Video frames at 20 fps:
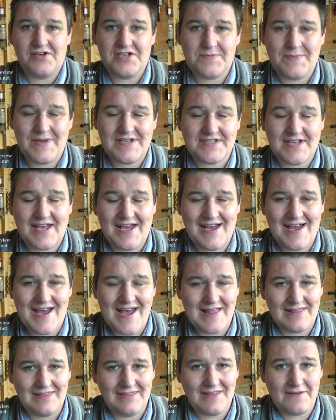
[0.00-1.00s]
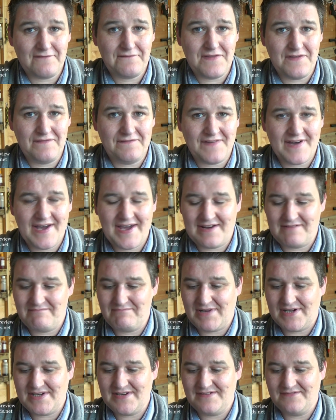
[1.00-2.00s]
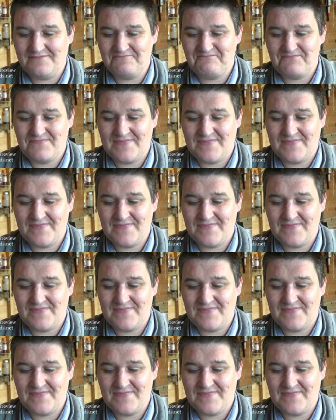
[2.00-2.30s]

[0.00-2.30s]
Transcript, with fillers: respects I love the firing button,